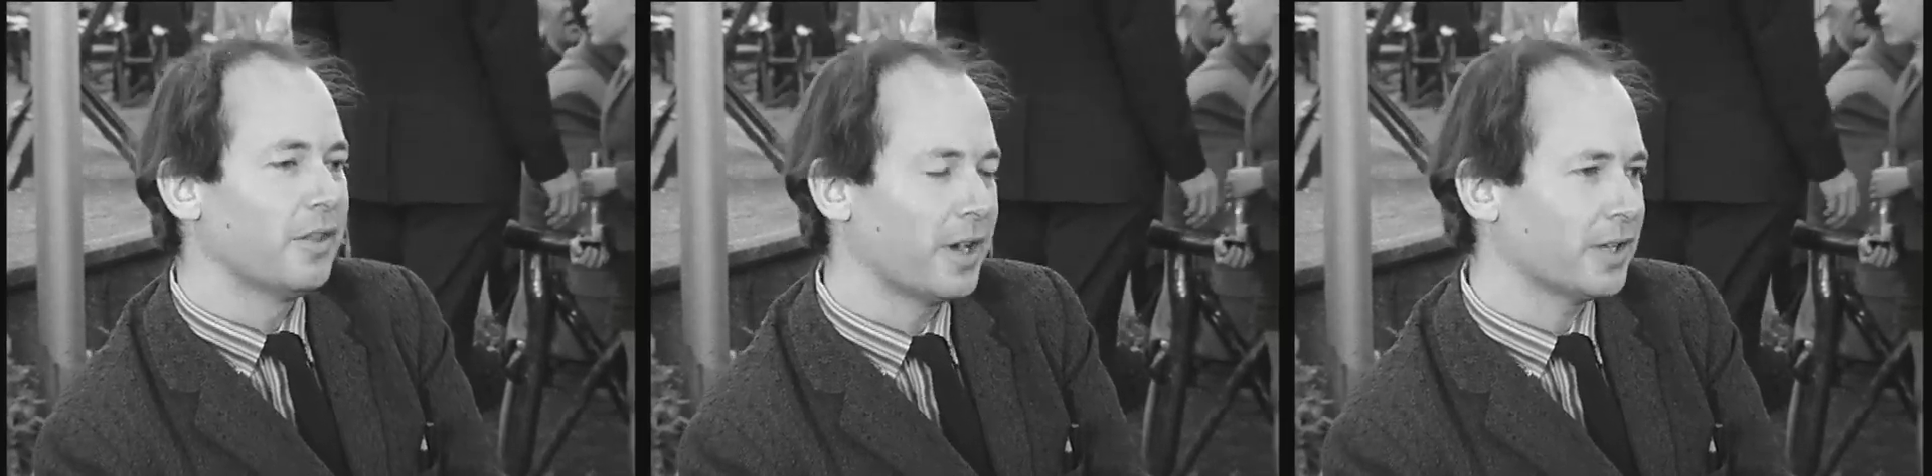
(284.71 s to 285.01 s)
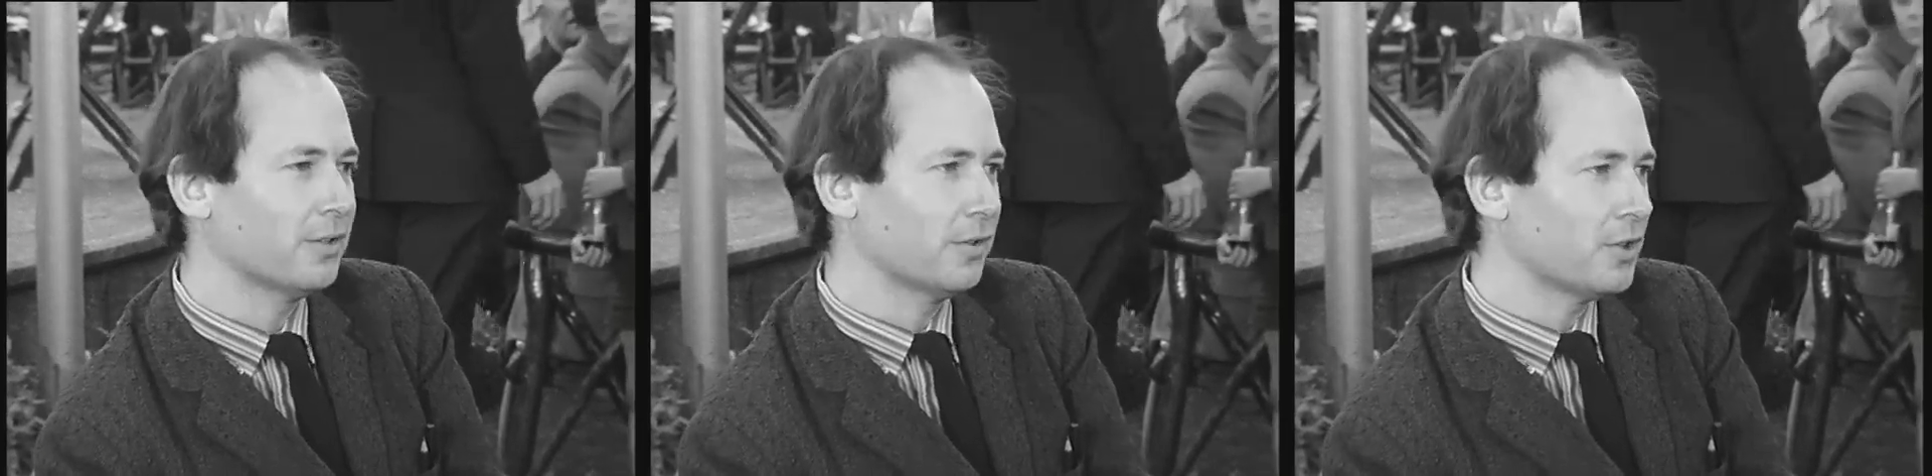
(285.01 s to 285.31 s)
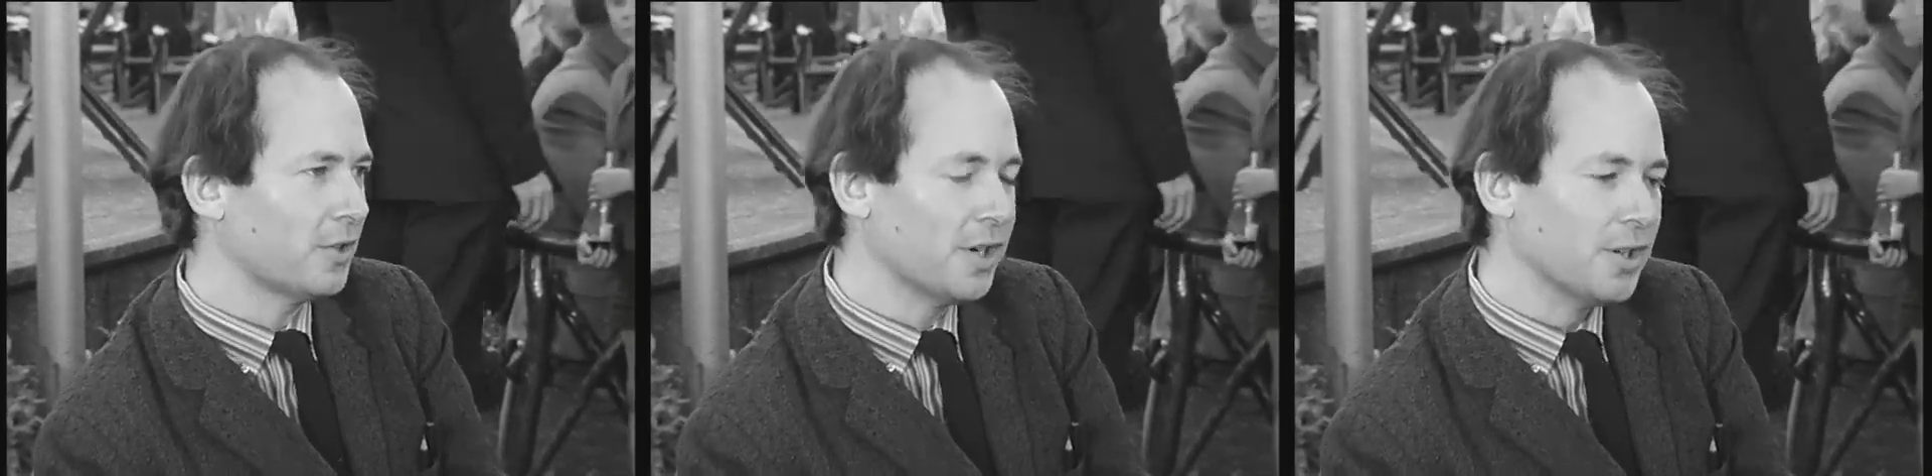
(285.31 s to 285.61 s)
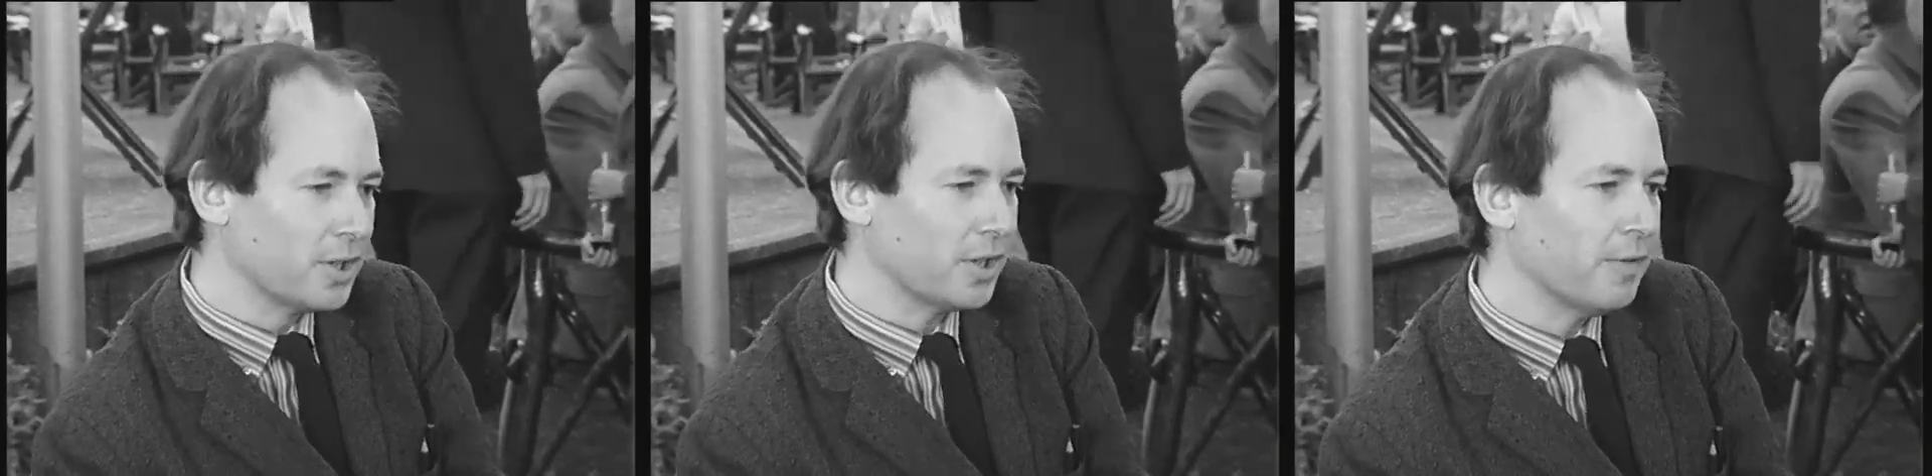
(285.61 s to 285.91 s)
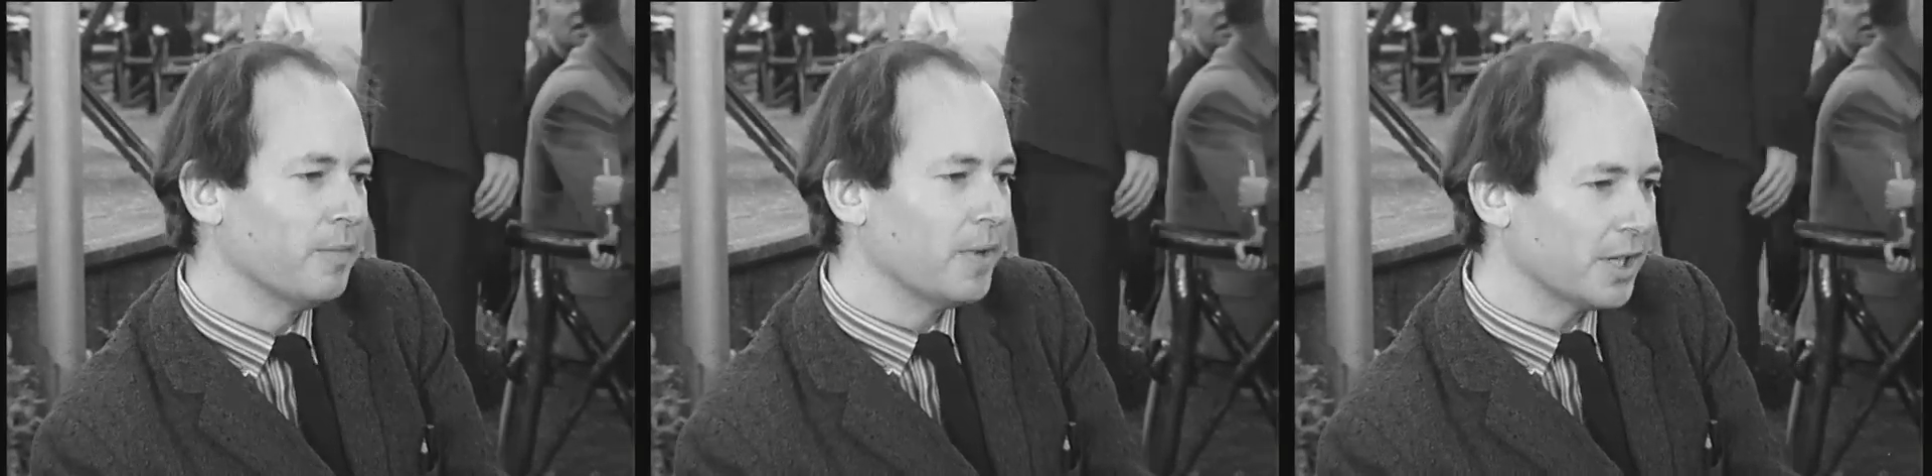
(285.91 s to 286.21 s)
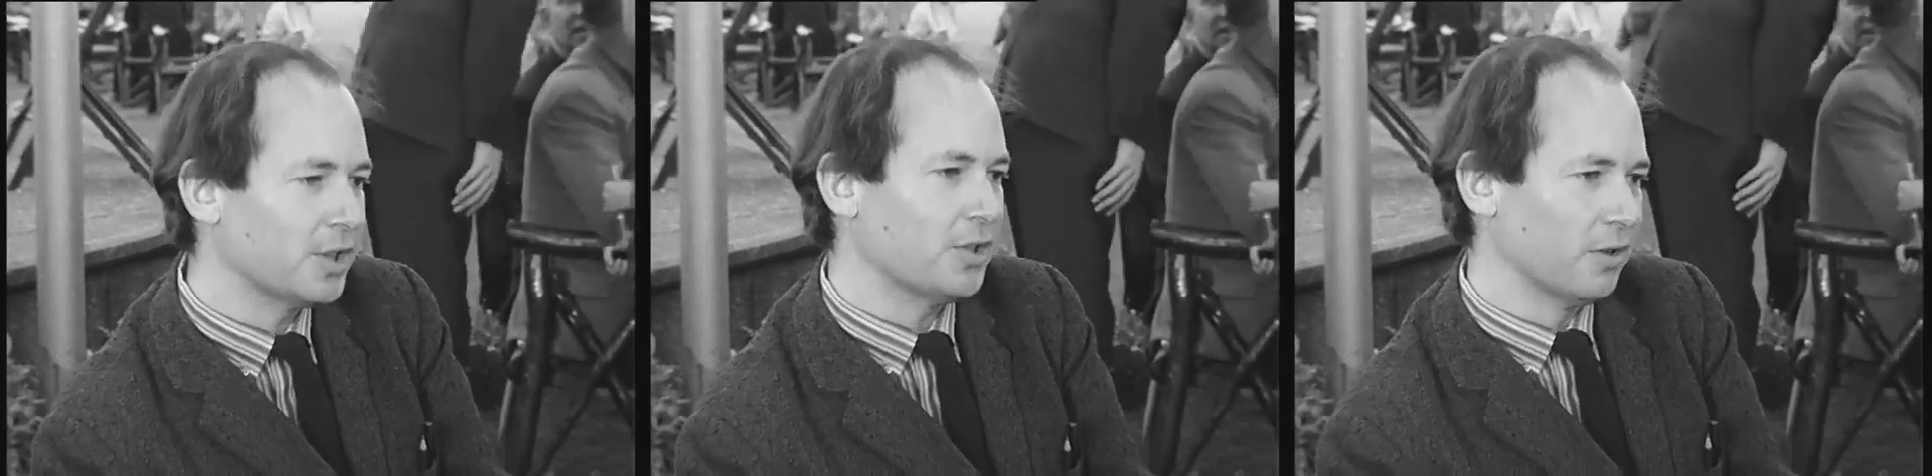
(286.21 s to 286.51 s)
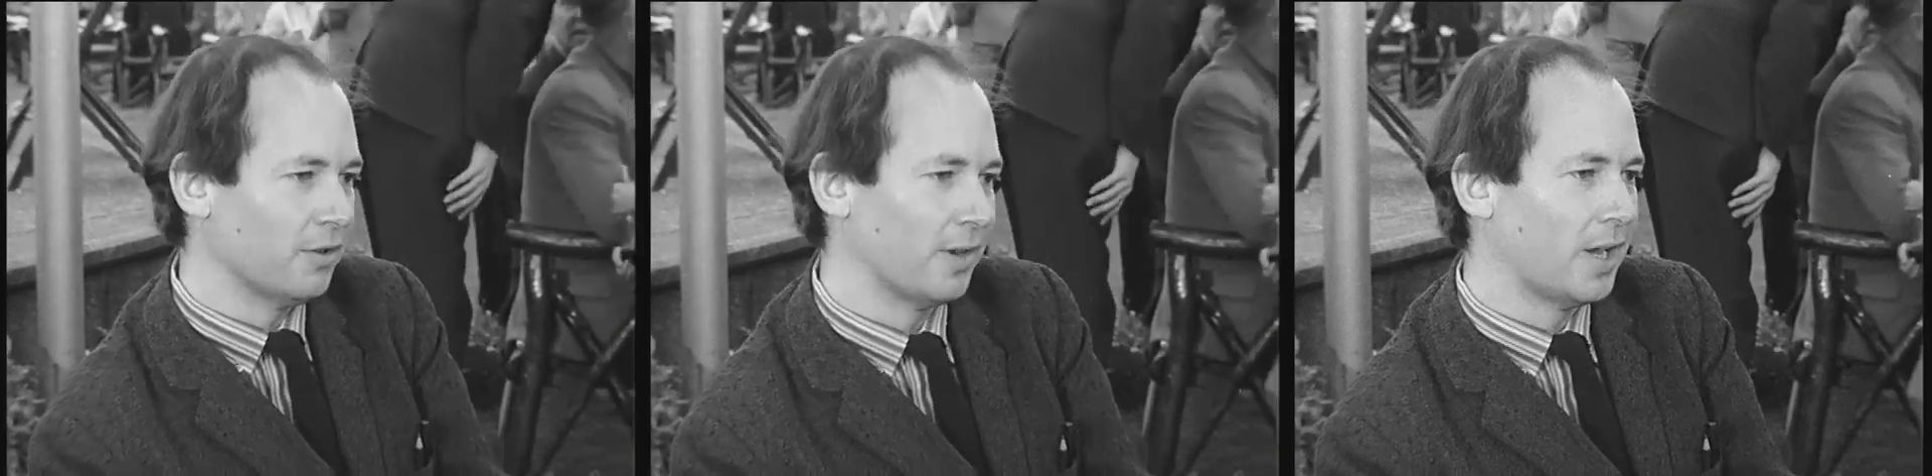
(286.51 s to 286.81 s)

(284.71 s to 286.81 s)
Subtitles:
That sort of strange kind of mixture of